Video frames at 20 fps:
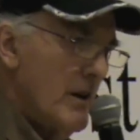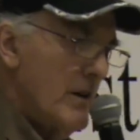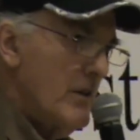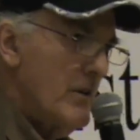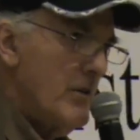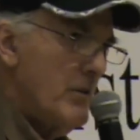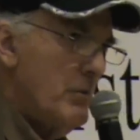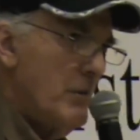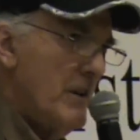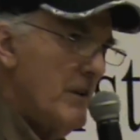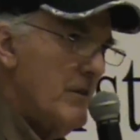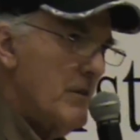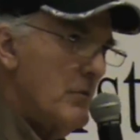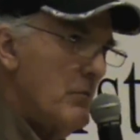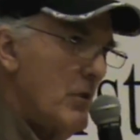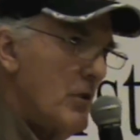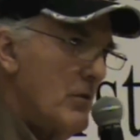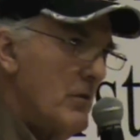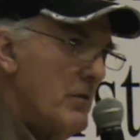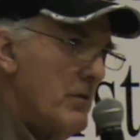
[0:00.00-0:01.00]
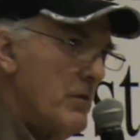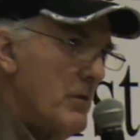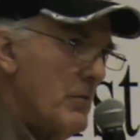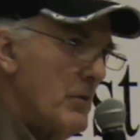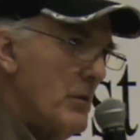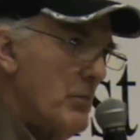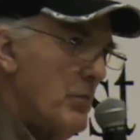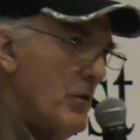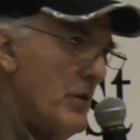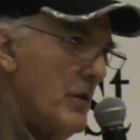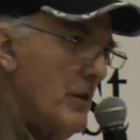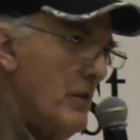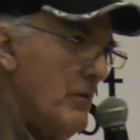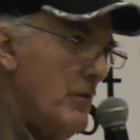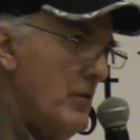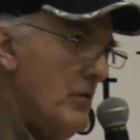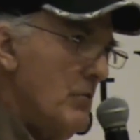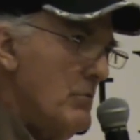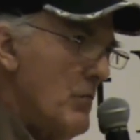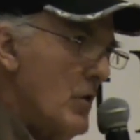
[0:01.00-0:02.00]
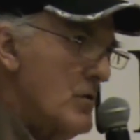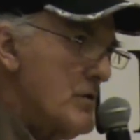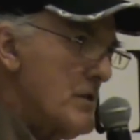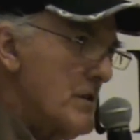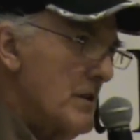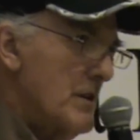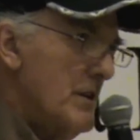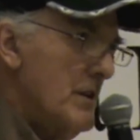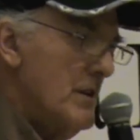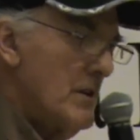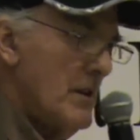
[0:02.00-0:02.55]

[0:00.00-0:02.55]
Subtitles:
and speaks about it from the point of view mostly